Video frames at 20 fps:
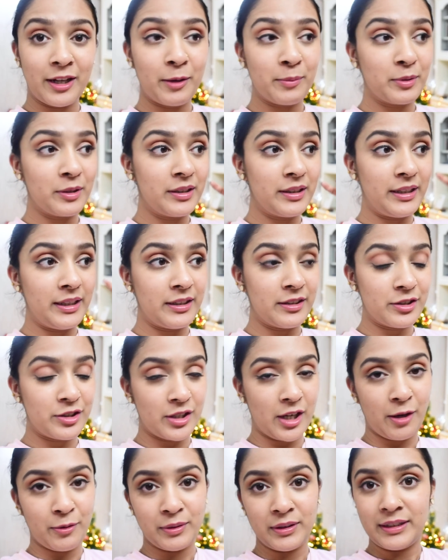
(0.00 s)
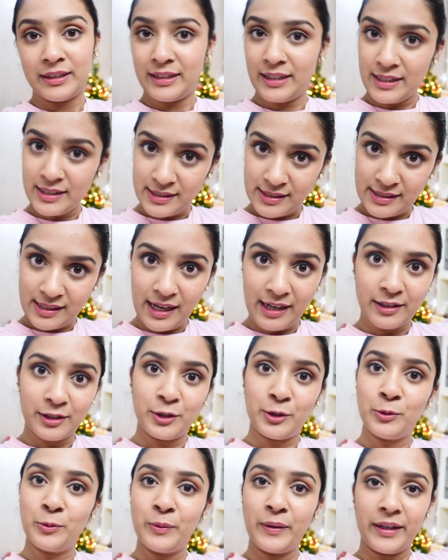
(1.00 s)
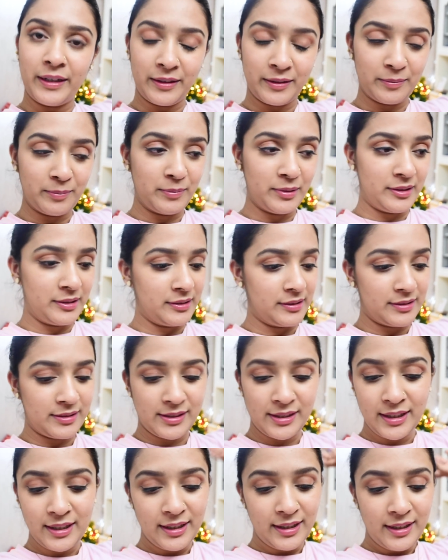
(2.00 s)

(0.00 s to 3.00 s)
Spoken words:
Now I'm gonna take a shower, yes, at 2 a.m. because